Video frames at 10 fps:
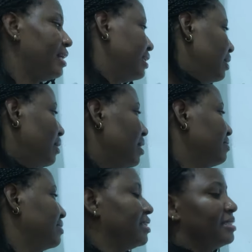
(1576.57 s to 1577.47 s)
I now
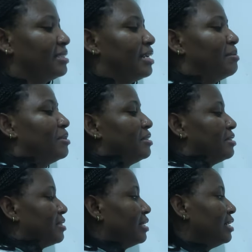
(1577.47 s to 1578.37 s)
have 39
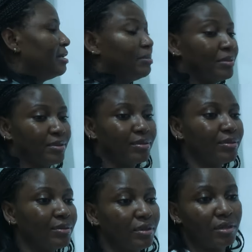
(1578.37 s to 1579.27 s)
minutes clips.
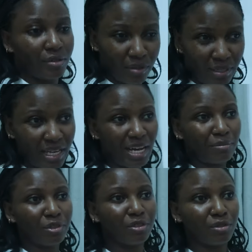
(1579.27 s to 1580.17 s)
So today
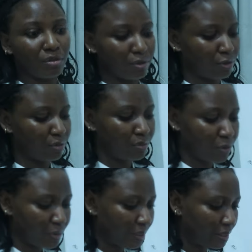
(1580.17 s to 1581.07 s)
I'm going to look for
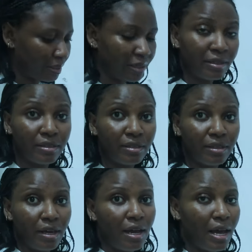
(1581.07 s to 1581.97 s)
music.
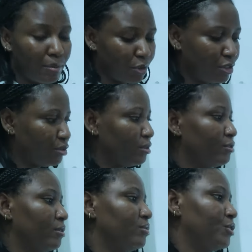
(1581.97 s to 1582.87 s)
I'm going to
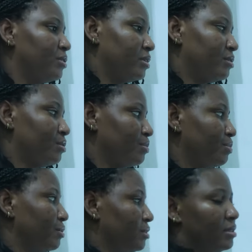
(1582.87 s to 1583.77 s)
look for music to
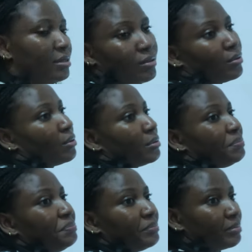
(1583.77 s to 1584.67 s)
put, so
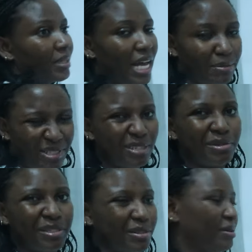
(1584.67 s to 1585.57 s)
I'm still
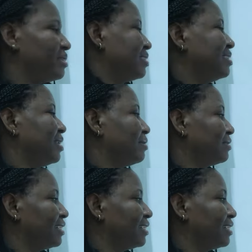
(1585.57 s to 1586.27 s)
going to cut it down.